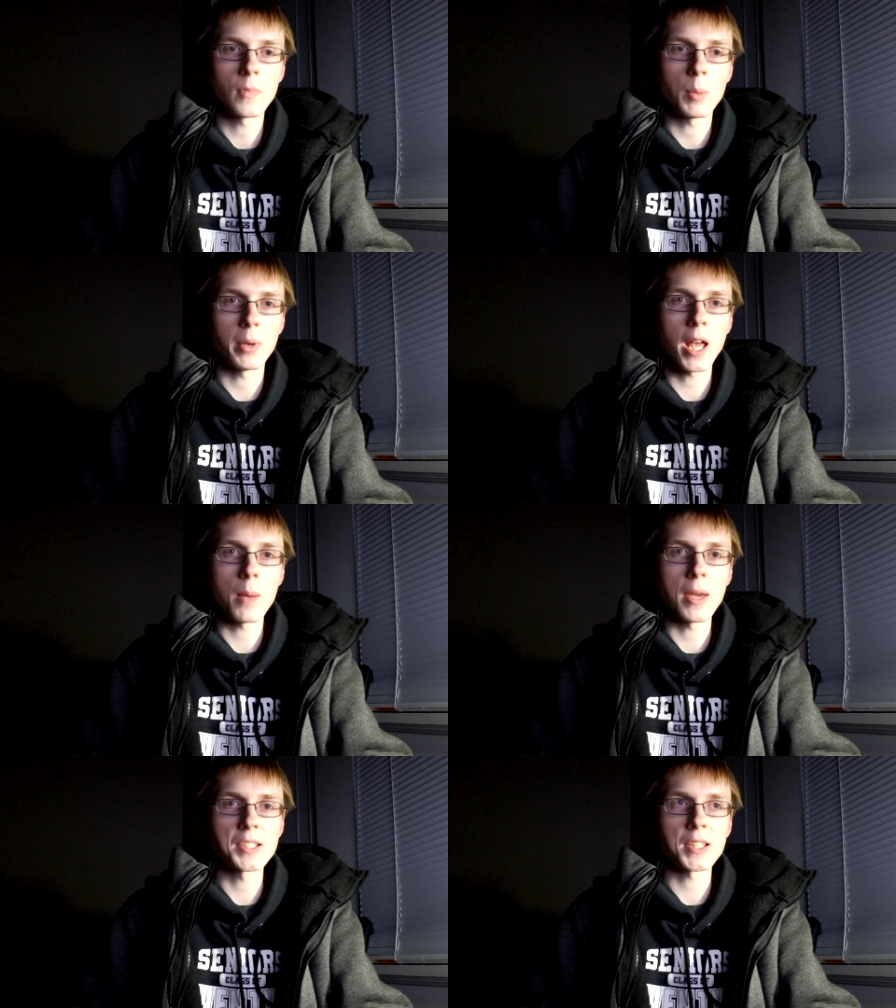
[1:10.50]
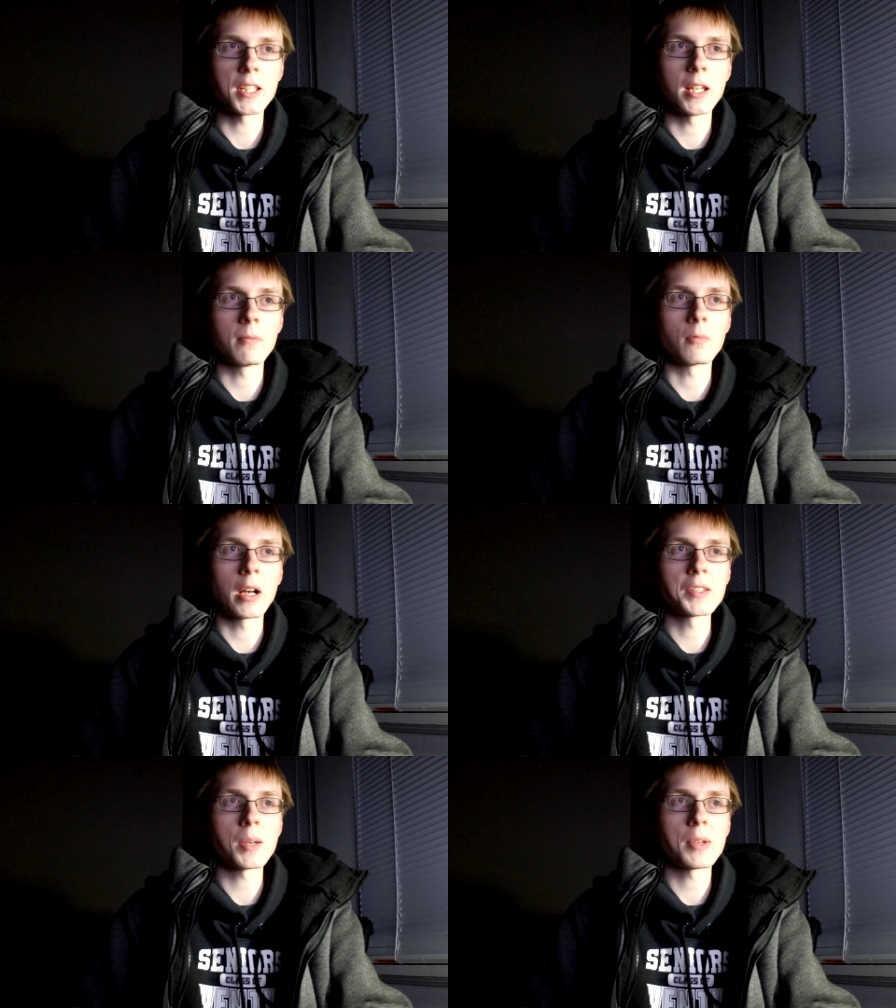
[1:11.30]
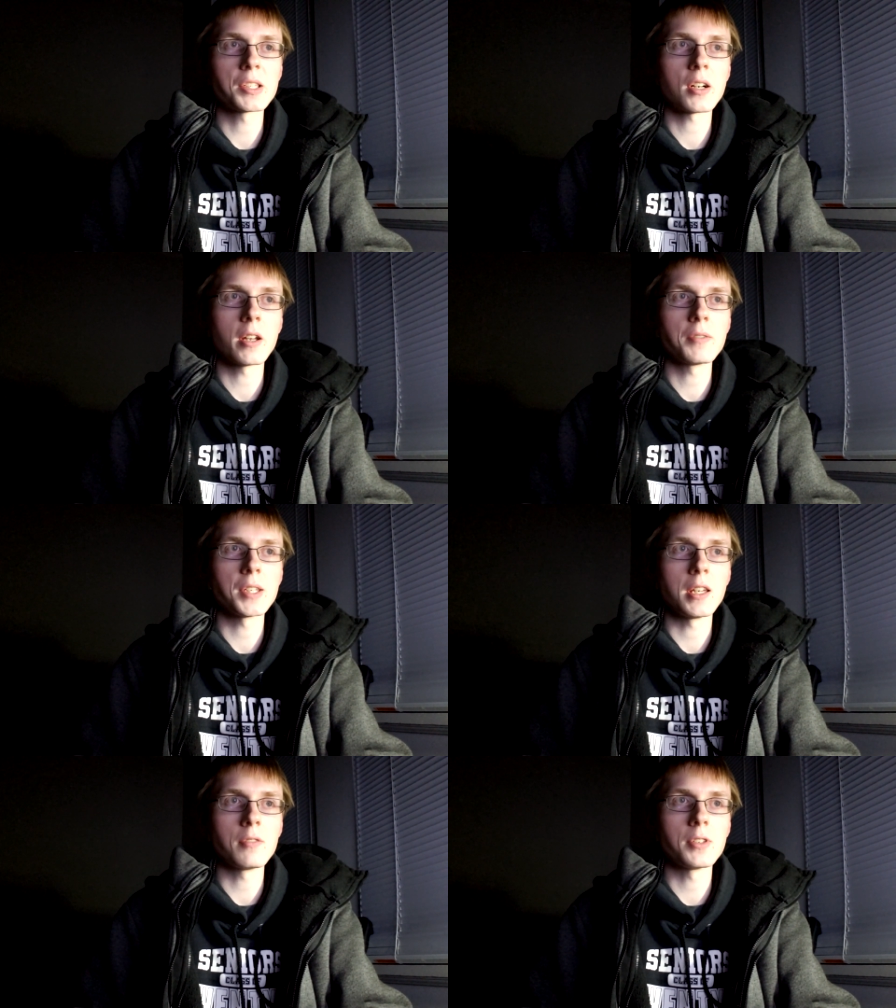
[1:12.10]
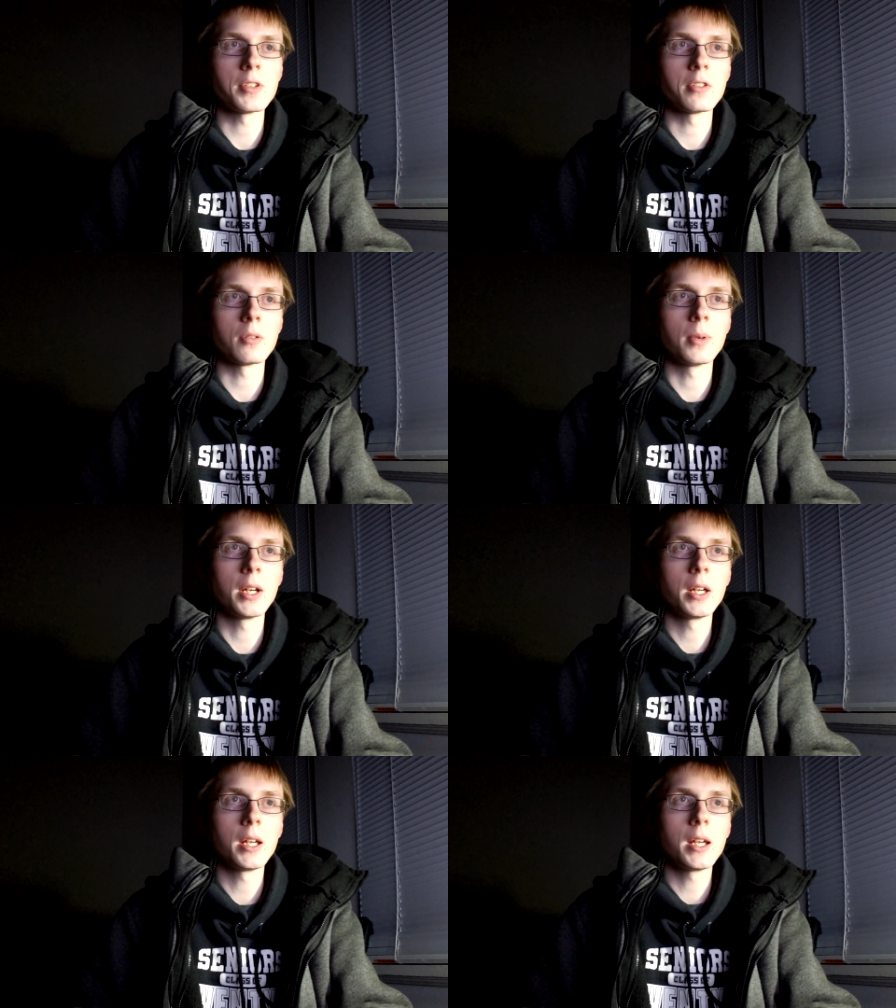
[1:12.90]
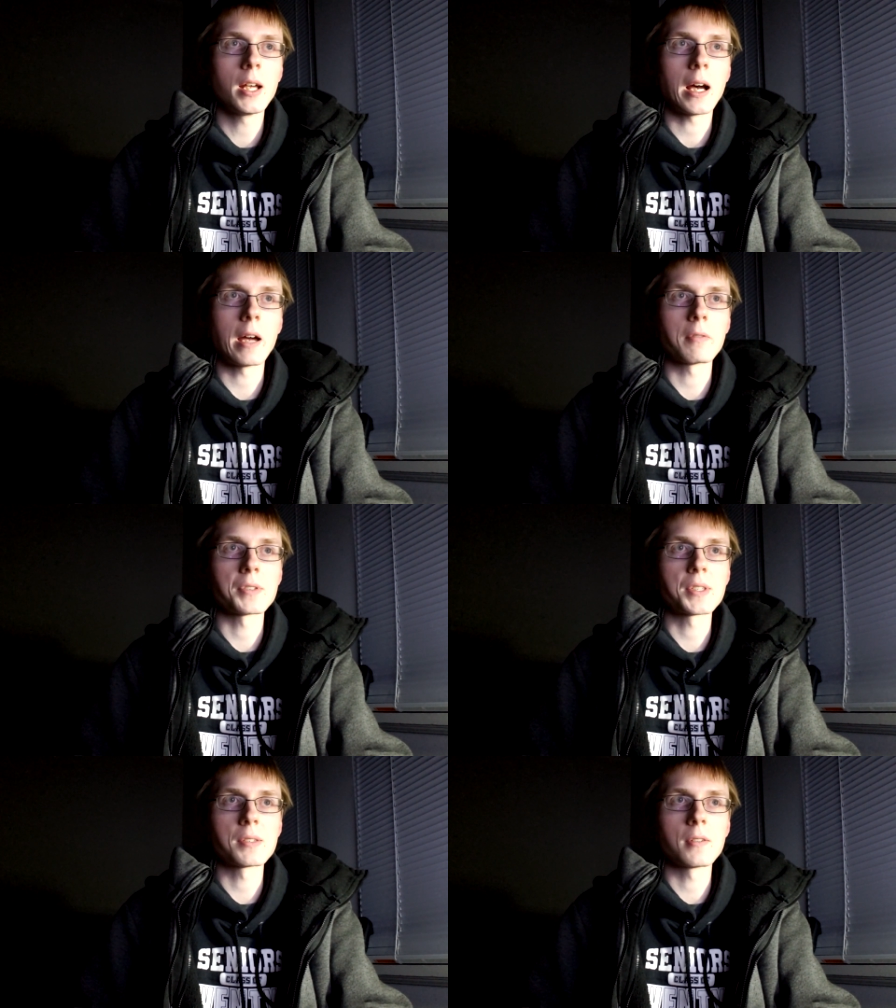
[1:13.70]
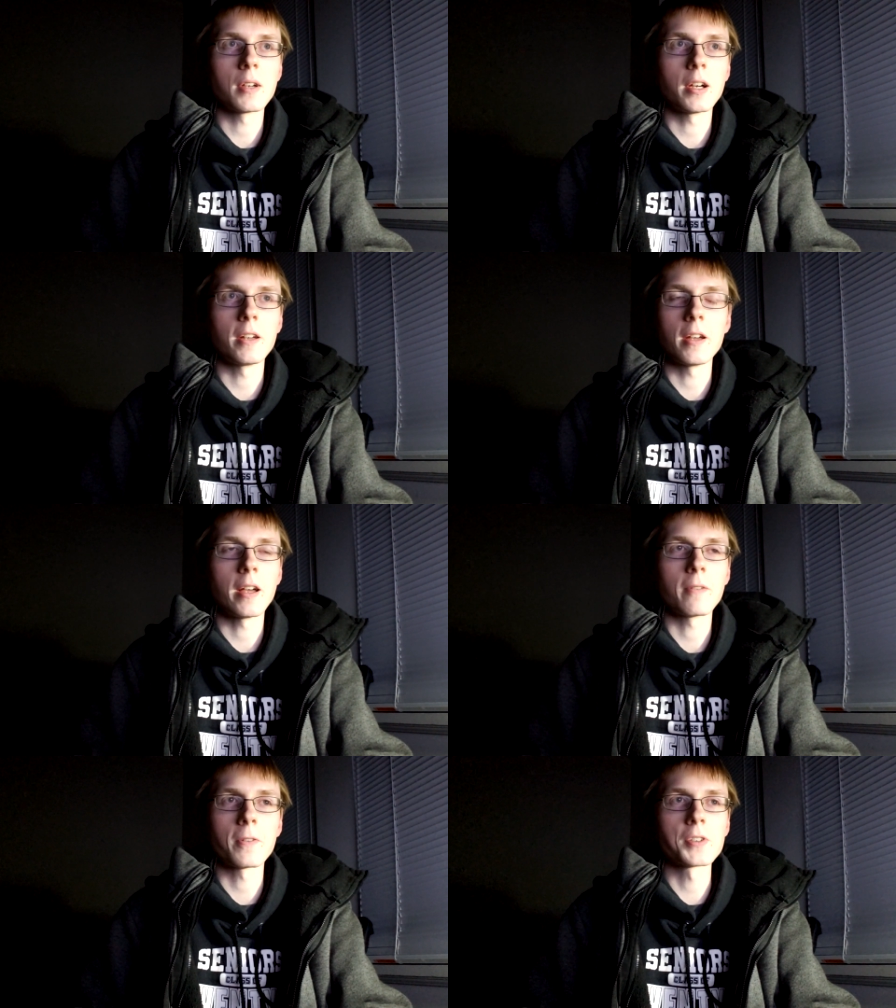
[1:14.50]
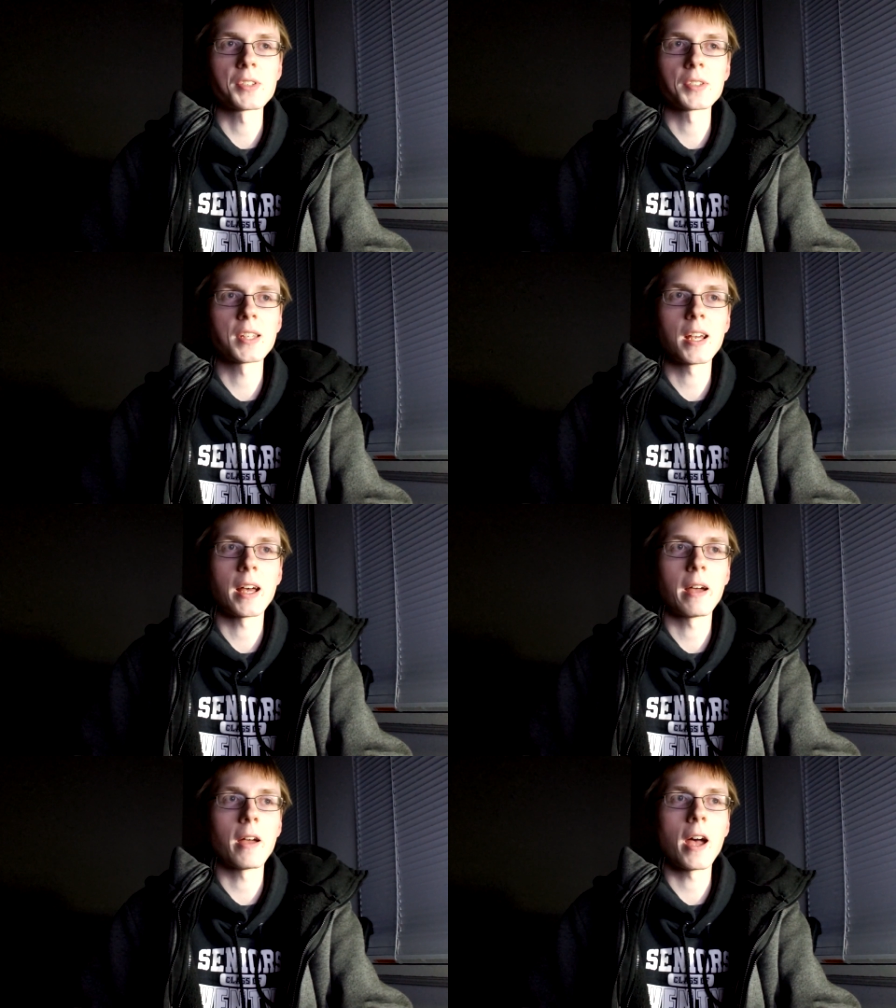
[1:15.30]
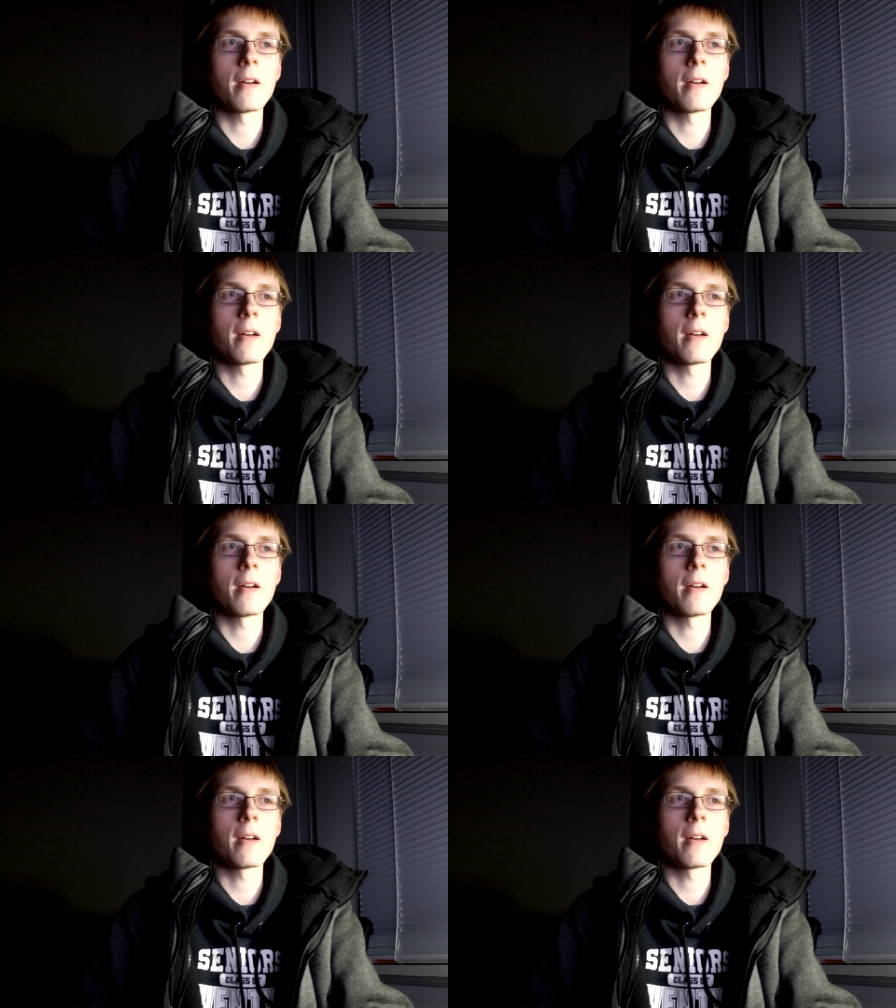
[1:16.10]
but yeah, basically around the time I started using YouTube, I was I, first looked at I,